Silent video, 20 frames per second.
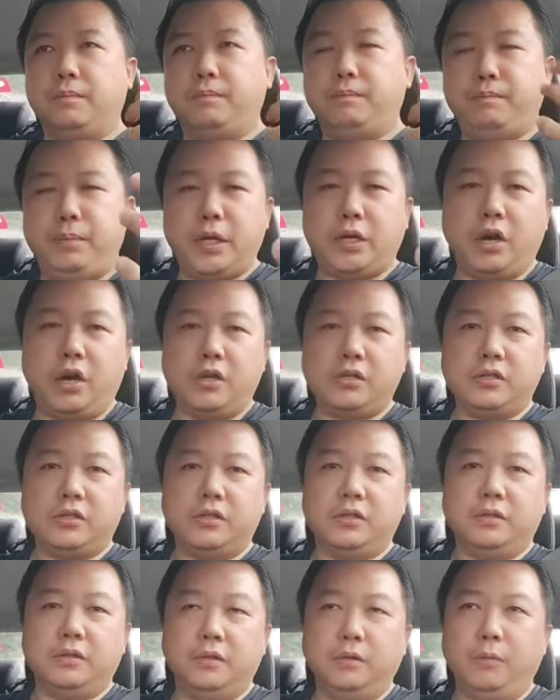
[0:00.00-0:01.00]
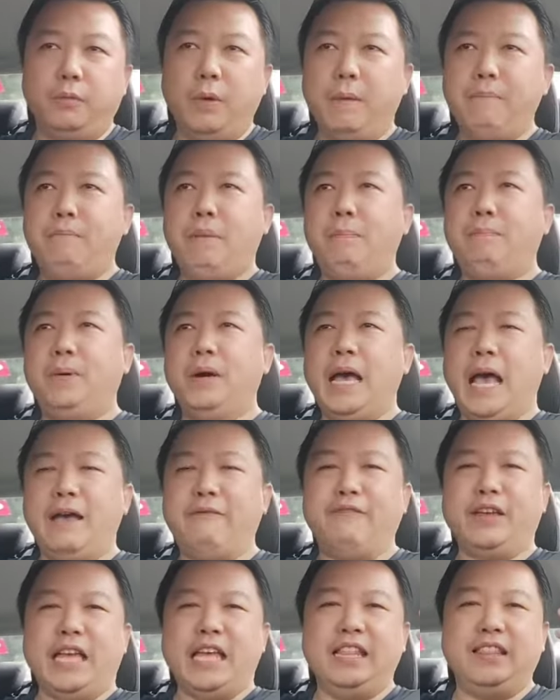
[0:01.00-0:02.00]
Because when people
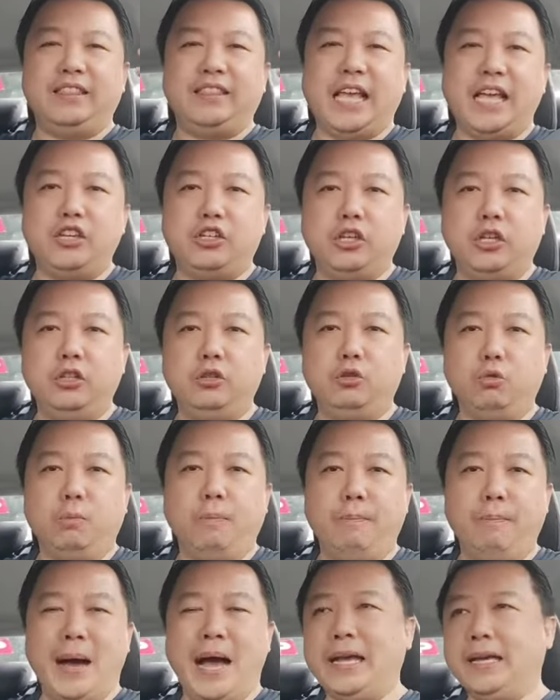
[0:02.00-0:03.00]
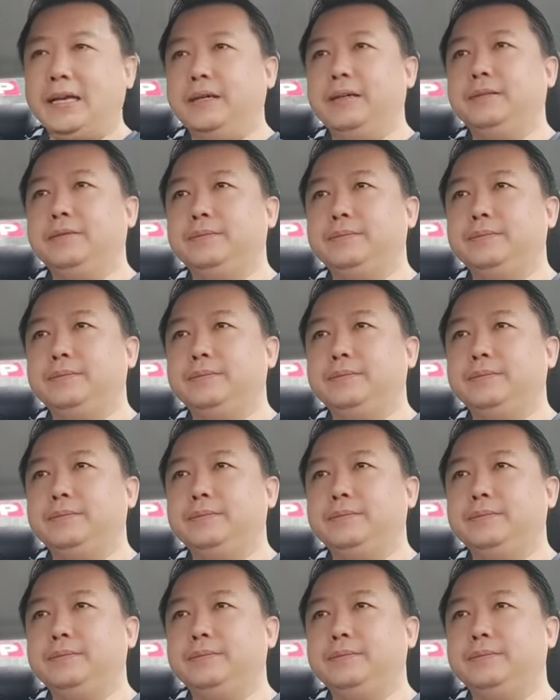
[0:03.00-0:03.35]
have intention to buy,